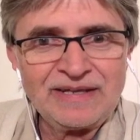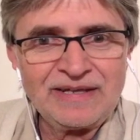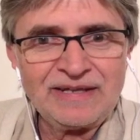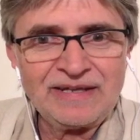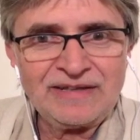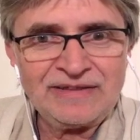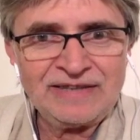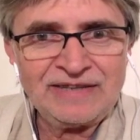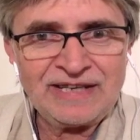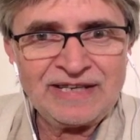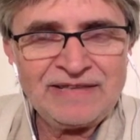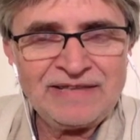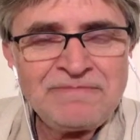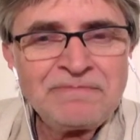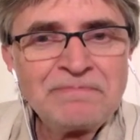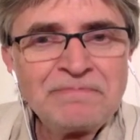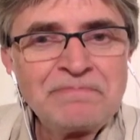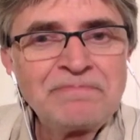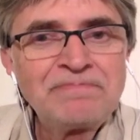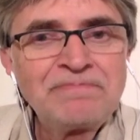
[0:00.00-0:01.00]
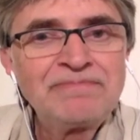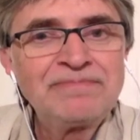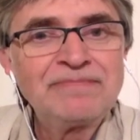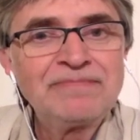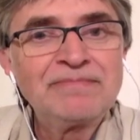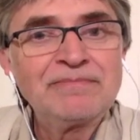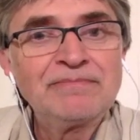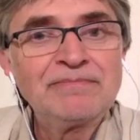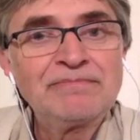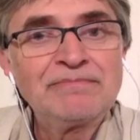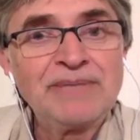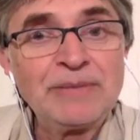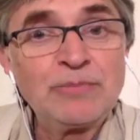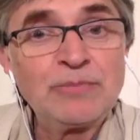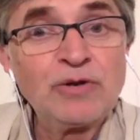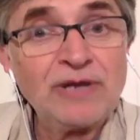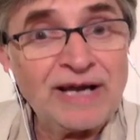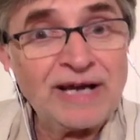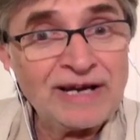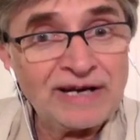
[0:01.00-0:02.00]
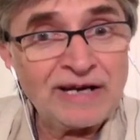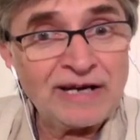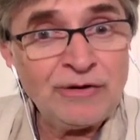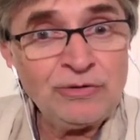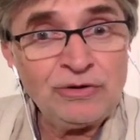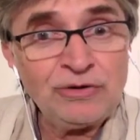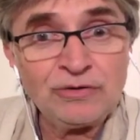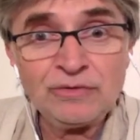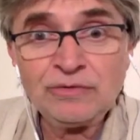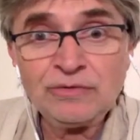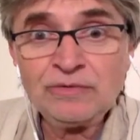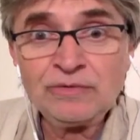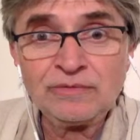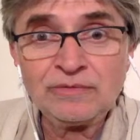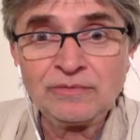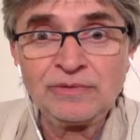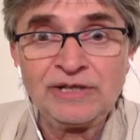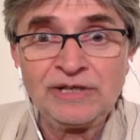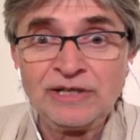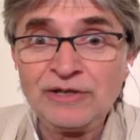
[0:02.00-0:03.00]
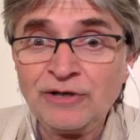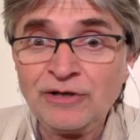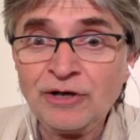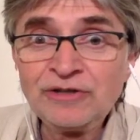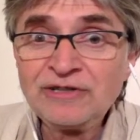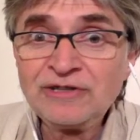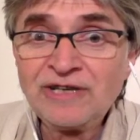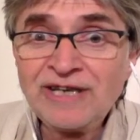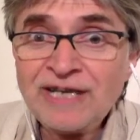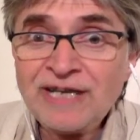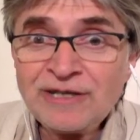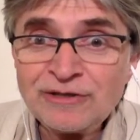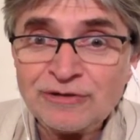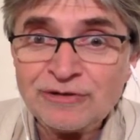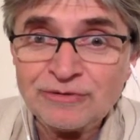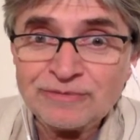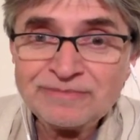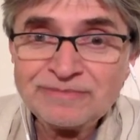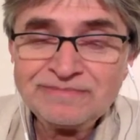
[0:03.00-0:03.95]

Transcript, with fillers: and then people around you will not like you.